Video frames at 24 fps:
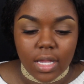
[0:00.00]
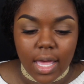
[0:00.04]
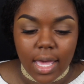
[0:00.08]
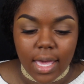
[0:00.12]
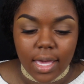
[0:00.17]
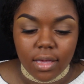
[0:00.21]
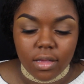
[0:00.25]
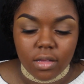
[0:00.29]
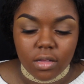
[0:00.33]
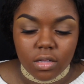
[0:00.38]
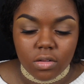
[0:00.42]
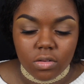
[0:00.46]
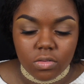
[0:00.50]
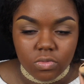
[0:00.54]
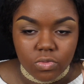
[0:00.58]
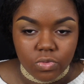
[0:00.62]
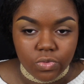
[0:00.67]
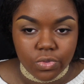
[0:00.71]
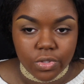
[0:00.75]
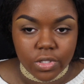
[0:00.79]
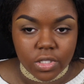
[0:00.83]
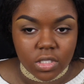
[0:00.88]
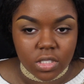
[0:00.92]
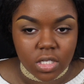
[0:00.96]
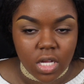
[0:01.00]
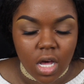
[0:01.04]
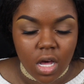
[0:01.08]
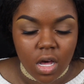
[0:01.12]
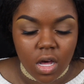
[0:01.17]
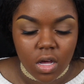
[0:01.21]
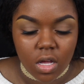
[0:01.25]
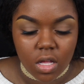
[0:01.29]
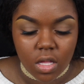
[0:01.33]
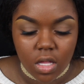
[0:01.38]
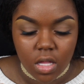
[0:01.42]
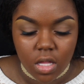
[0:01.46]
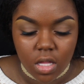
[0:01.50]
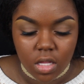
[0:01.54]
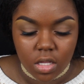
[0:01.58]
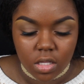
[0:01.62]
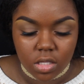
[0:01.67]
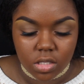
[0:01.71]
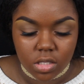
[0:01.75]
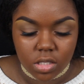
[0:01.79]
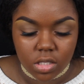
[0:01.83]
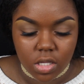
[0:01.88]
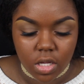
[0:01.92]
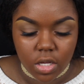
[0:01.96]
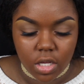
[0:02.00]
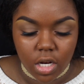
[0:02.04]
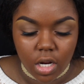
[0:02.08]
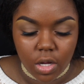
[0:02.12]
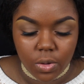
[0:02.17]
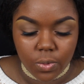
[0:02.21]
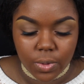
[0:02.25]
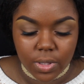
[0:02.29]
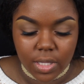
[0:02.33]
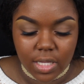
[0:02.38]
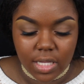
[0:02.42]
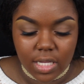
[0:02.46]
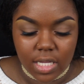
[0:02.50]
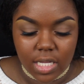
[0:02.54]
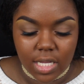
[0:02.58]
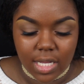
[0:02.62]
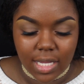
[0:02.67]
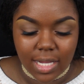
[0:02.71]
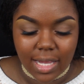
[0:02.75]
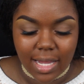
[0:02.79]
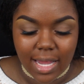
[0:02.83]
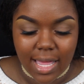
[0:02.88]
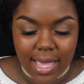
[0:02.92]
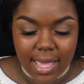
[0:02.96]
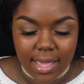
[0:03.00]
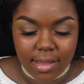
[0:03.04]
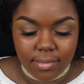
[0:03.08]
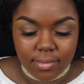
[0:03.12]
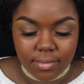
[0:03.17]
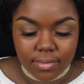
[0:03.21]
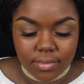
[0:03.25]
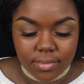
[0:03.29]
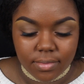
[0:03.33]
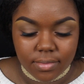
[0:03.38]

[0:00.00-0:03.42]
like real talk. So you don't really need a lot.